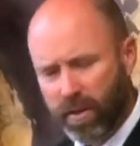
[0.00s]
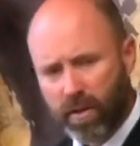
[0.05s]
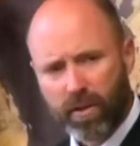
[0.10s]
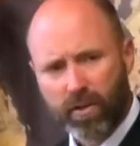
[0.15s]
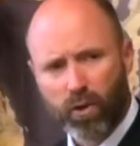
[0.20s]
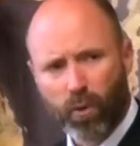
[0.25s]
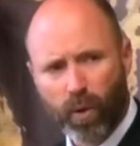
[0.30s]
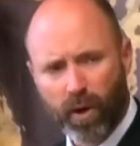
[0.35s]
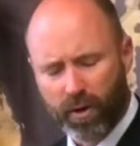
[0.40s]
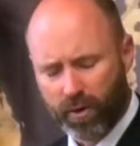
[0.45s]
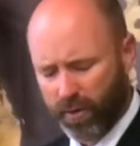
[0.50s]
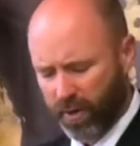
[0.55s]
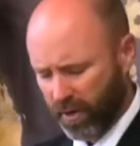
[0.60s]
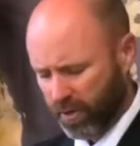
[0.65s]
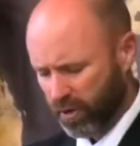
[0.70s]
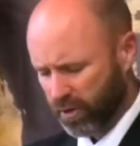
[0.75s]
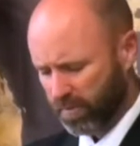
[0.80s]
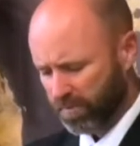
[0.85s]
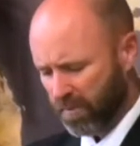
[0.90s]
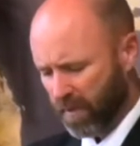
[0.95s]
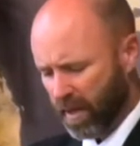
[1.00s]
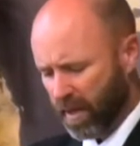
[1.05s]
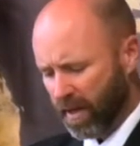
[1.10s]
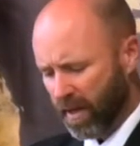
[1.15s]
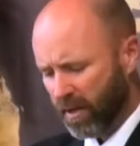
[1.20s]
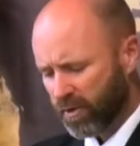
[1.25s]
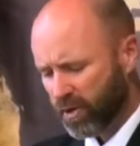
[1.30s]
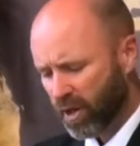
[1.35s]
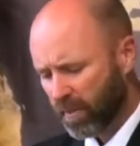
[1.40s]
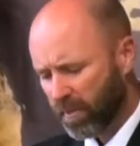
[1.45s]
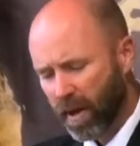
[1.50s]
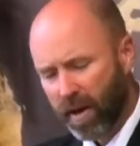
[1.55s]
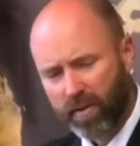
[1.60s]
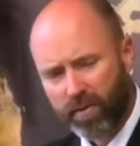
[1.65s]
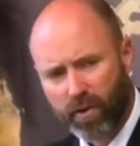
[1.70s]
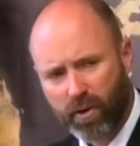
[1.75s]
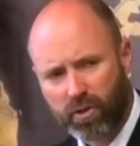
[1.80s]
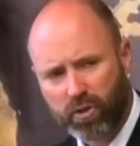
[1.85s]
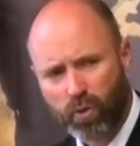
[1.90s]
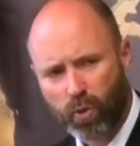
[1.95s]
the wilderness. Now jump down to
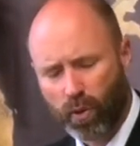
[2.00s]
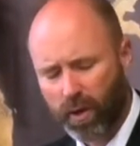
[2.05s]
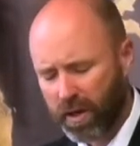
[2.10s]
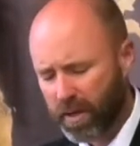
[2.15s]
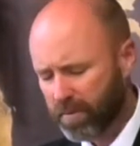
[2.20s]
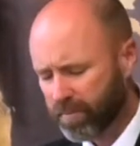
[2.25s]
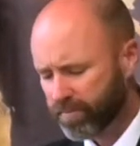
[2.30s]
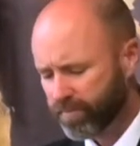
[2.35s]
verse 20.